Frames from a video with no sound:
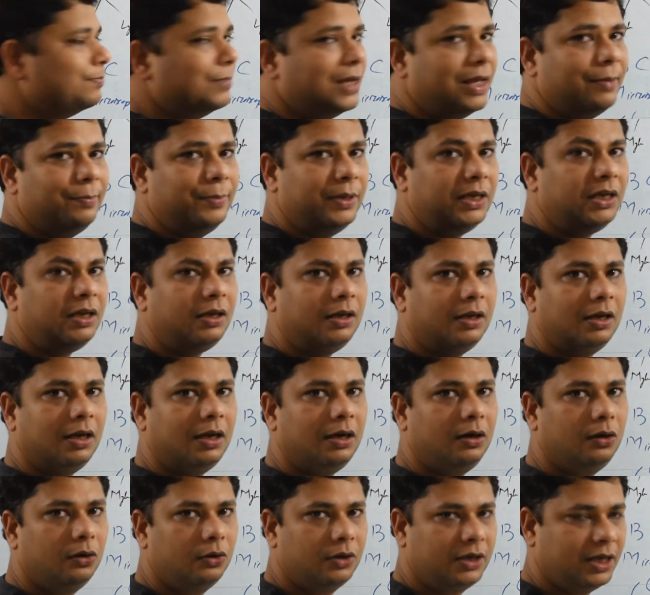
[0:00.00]
may be
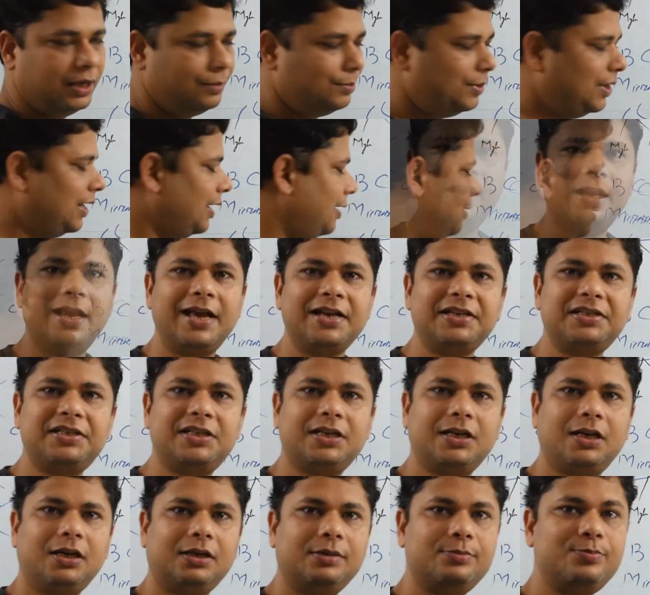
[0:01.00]
leukemia.
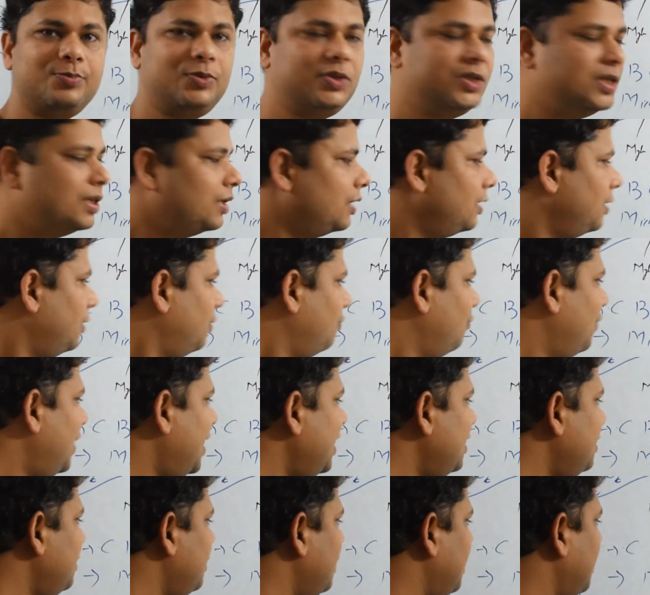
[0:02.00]
Next comes when